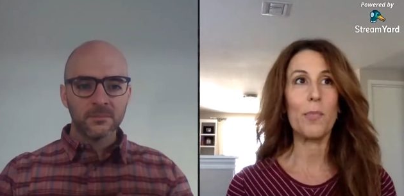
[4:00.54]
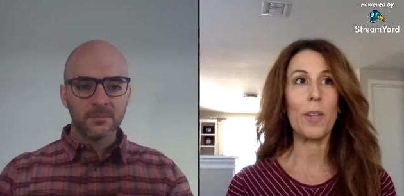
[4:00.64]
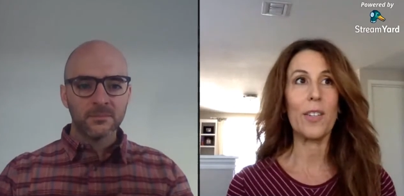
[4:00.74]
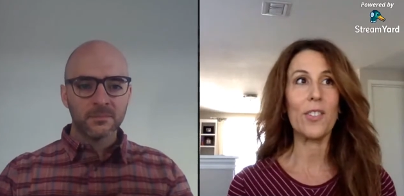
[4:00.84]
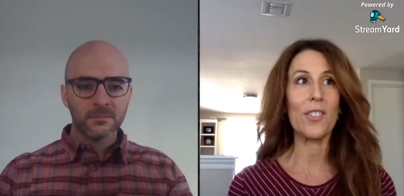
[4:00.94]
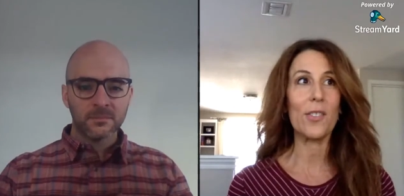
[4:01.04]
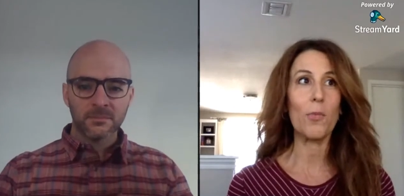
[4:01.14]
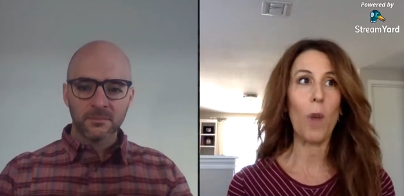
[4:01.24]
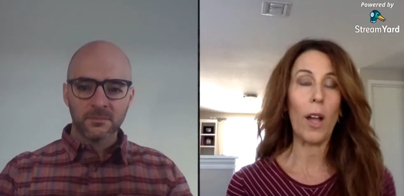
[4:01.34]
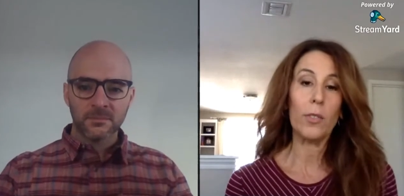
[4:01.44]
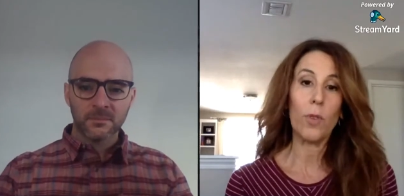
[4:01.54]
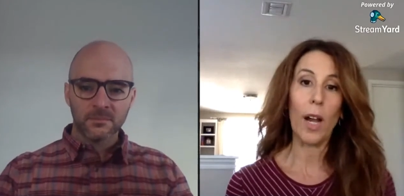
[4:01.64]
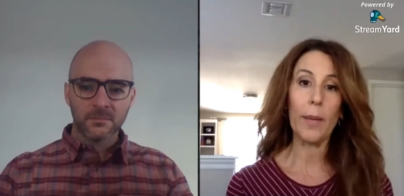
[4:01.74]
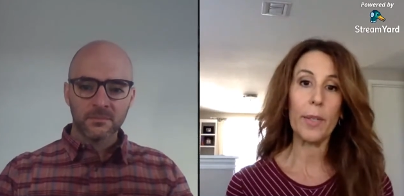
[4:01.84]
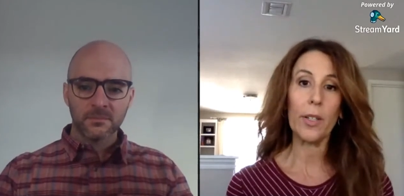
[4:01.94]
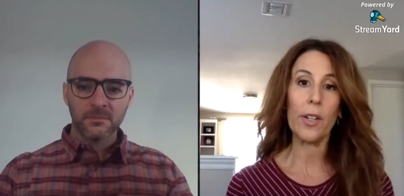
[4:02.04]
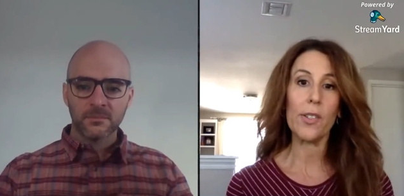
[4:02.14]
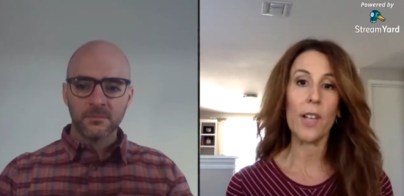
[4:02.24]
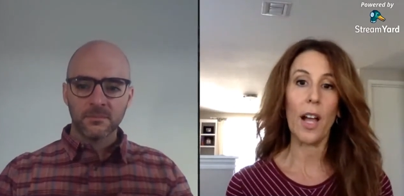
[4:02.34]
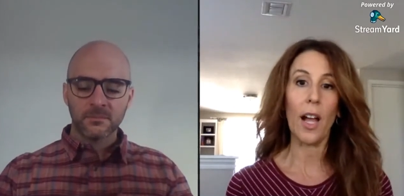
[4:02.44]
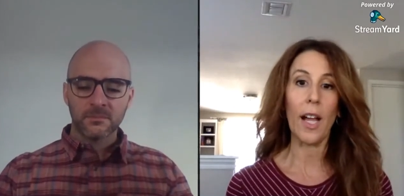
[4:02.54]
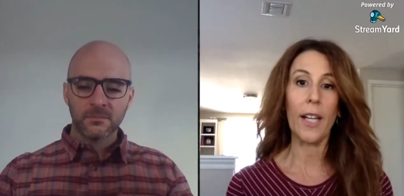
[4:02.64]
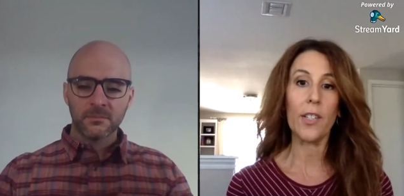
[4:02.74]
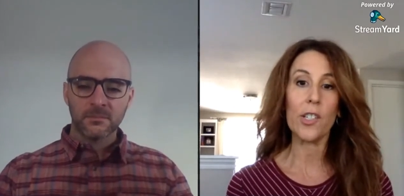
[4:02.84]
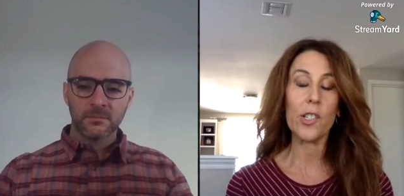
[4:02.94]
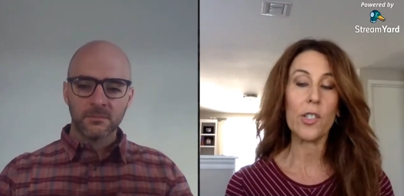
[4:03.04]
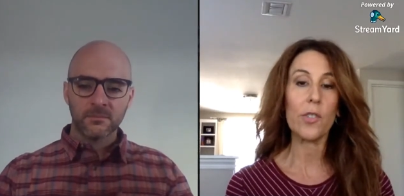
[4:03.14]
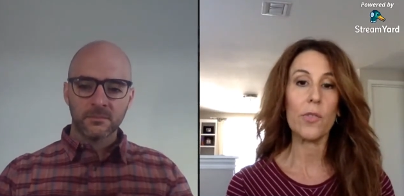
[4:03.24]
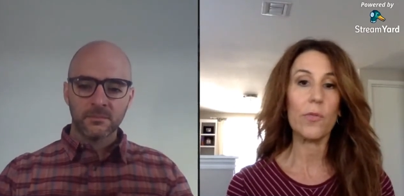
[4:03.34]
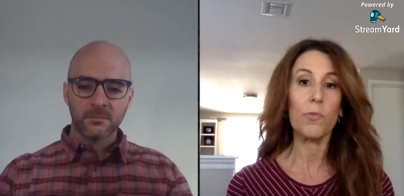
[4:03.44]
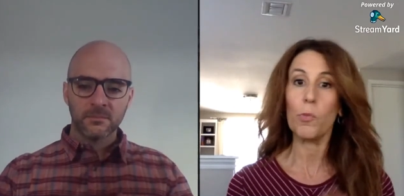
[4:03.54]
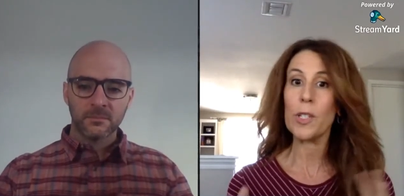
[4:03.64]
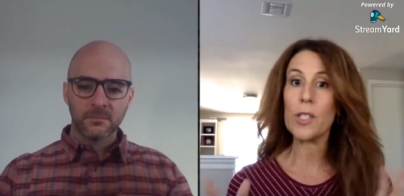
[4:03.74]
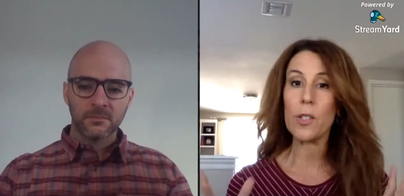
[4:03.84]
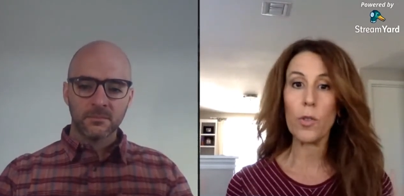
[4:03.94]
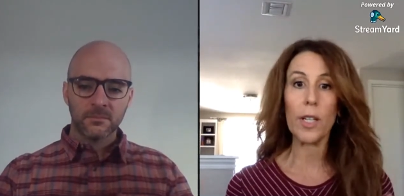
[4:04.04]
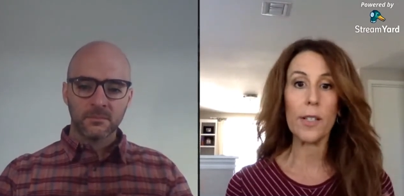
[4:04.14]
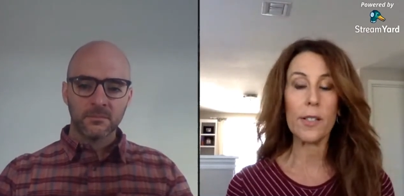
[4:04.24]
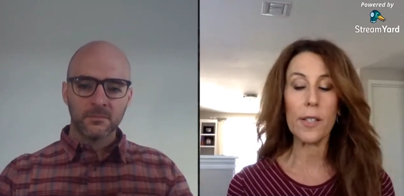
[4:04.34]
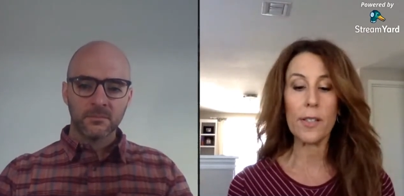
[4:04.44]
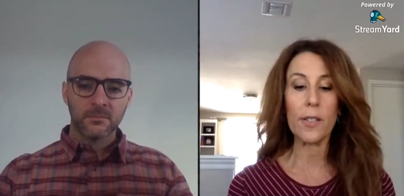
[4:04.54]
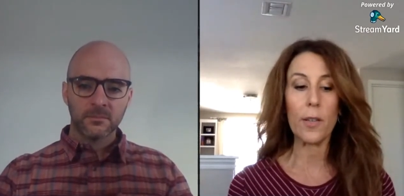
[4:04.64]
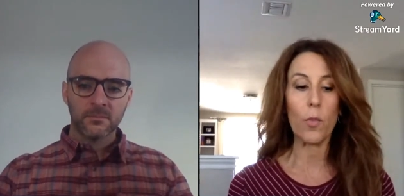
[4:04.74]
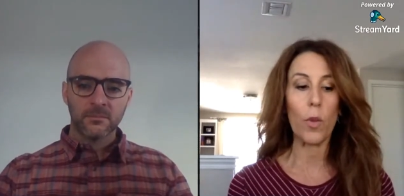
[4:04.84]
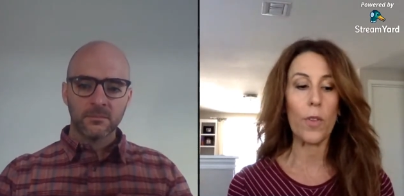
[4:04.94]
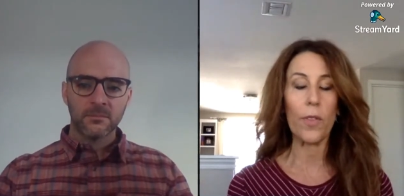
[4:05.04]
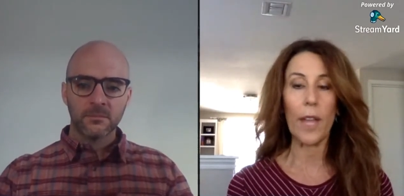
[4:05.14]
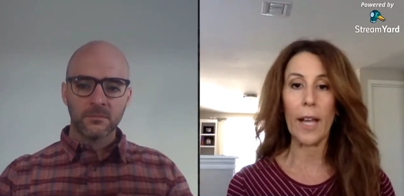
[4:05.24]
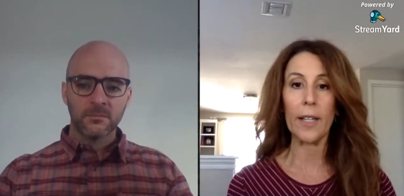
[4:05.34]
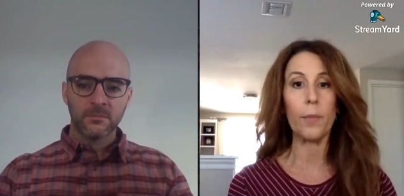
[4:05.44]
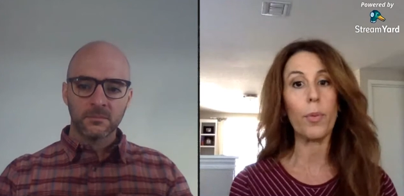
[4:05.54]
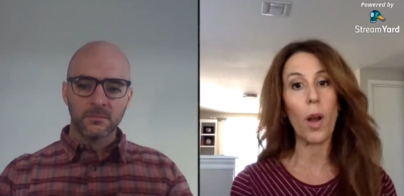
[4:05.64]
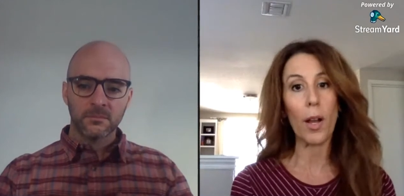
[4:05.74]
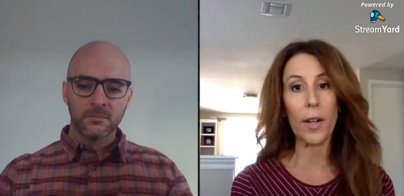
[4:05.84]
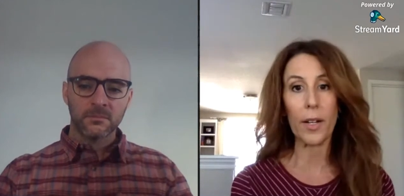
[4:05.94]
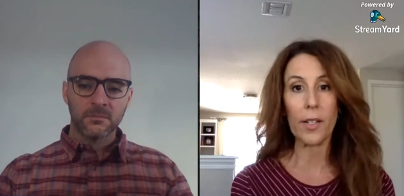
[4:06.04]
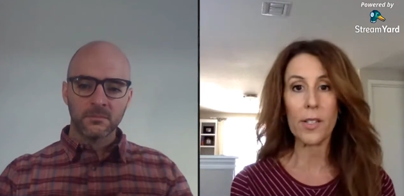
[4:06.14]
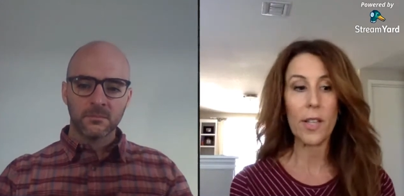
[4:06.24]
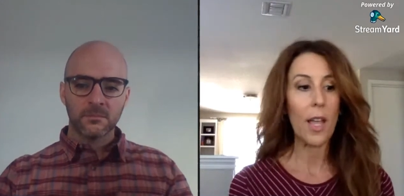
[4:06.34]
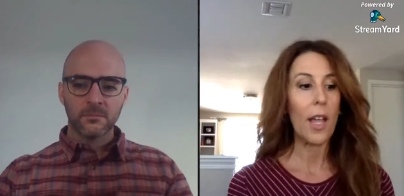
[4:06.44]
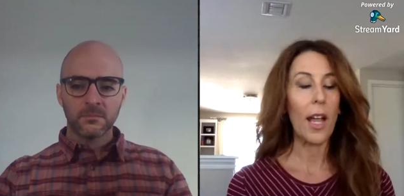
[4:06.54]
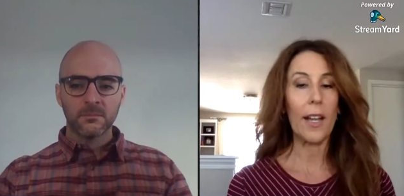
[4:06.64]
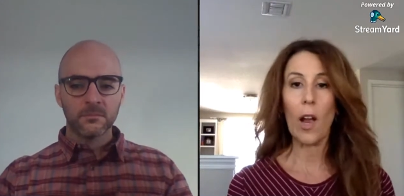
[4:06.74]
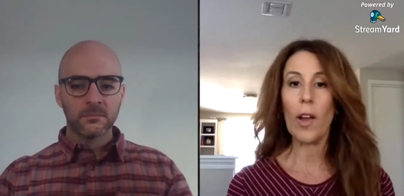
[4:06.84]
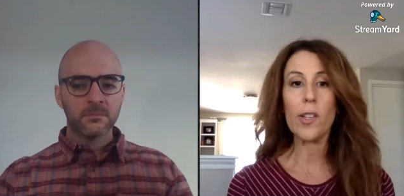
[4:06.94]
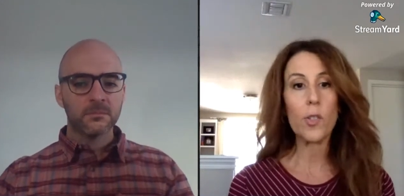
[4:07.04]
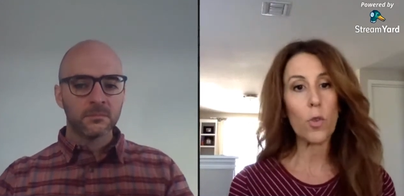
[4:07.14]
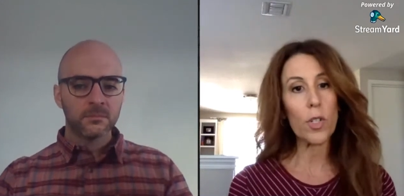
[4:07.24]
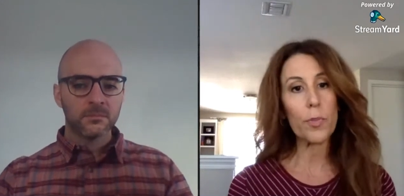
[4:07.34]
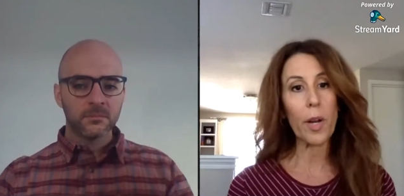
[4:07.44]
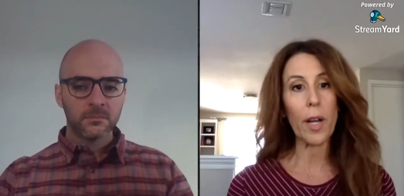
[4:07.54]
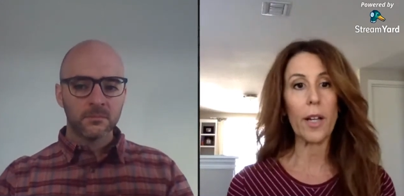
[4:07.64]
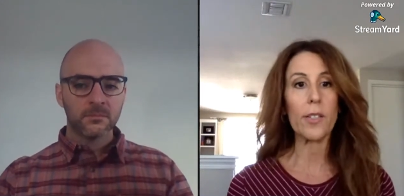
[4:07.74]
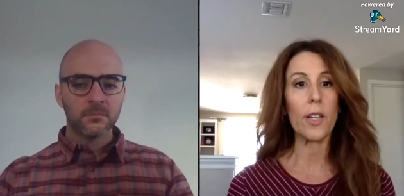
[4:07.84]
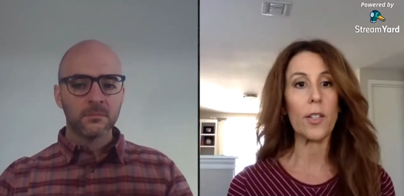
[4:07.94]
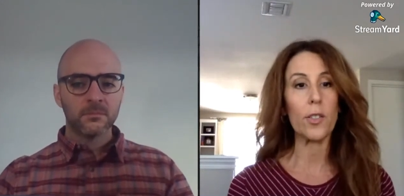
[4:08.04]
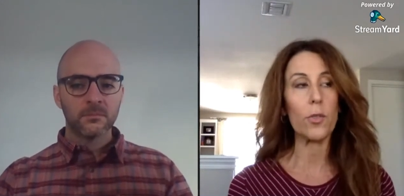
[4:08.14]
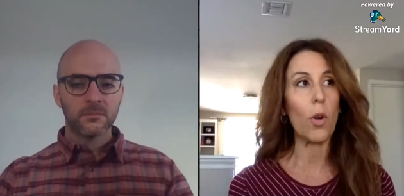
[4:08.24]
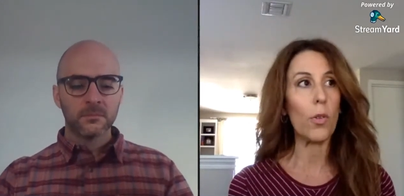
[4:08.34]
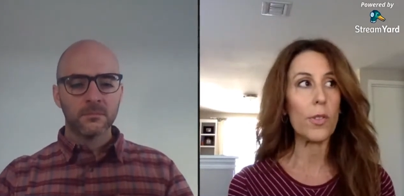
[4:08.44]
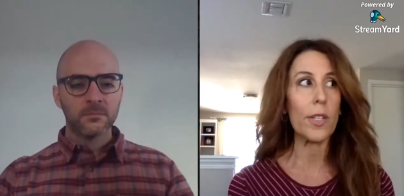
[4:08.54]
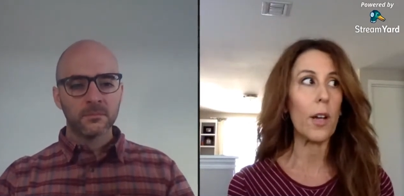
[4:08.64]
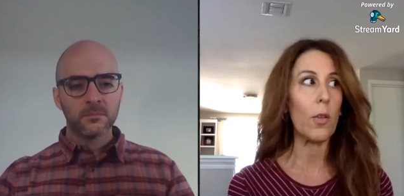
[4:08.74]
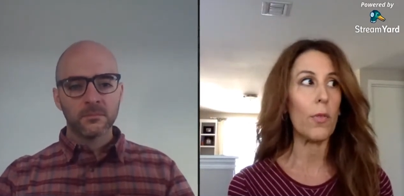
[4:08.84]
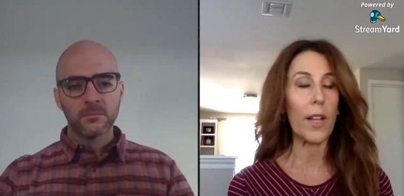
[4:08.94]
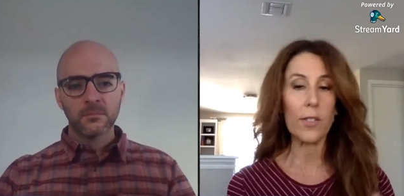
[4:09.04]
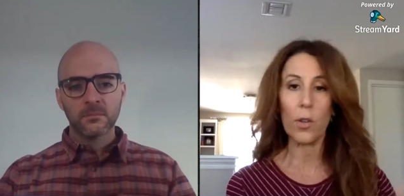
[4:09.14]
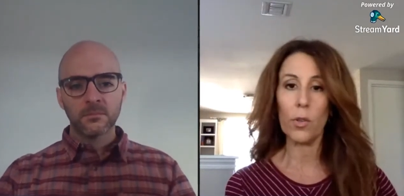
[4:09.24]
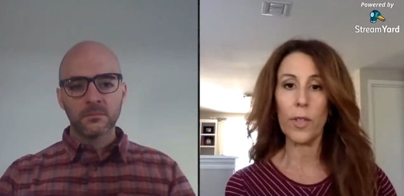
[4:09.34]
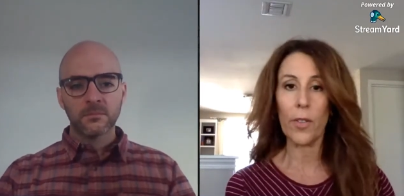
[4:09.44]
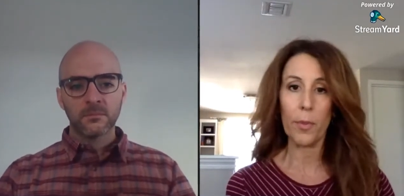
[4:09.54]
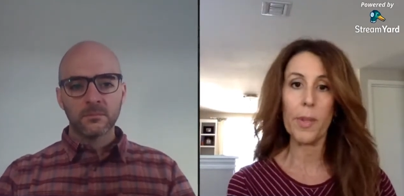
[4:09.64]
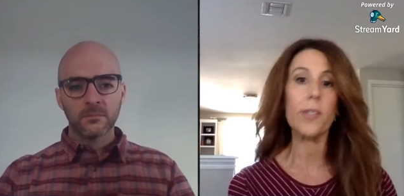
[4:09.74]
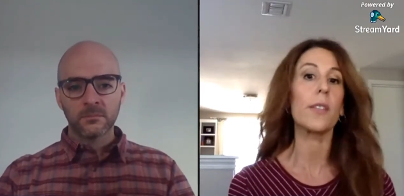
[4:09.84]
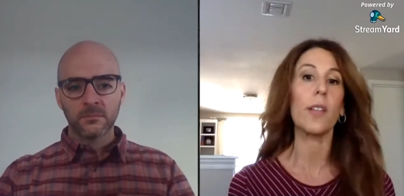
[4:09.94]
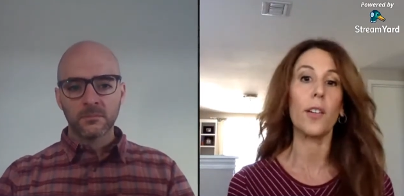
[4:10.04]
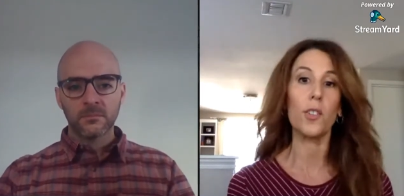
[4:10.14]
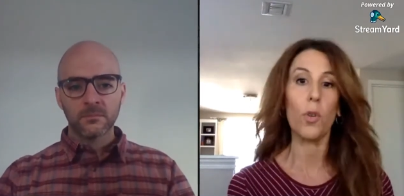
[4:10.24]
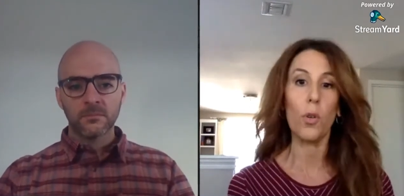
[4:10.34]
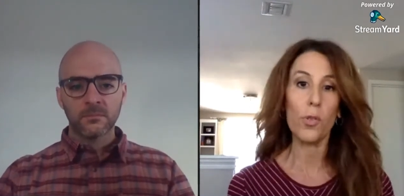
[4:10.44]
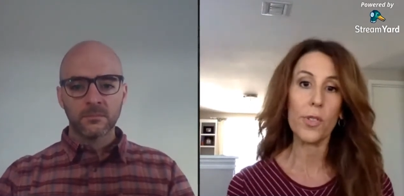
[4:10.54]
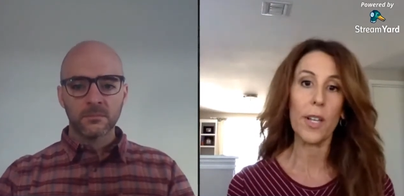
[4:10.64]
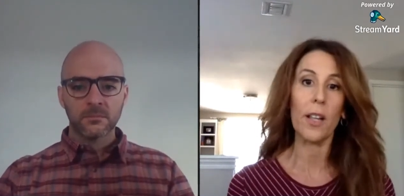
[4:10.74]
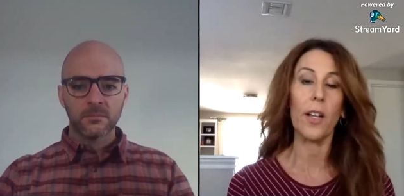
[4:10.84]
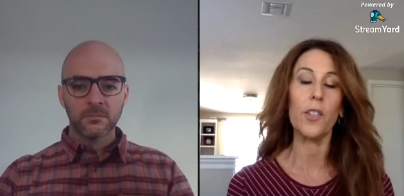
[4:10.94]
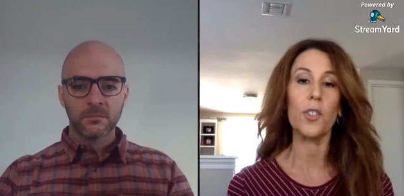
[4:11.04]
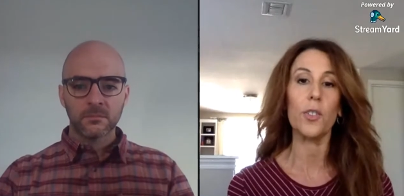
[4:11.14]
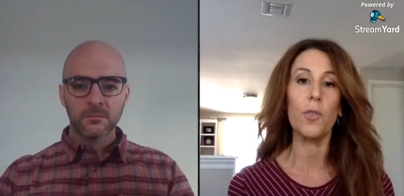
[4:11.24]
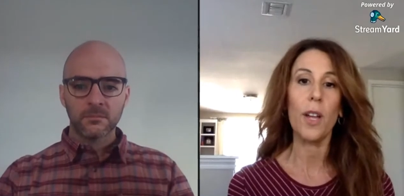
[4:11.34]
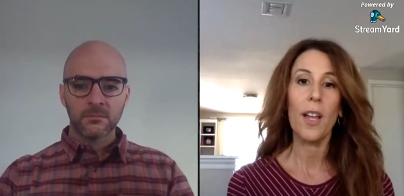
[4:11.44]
Speaker 1: been just a wild ride because I just was so consistent with adding products. And now I source products, I do wholesale. That's a whole nother business. I do wholesale, I do,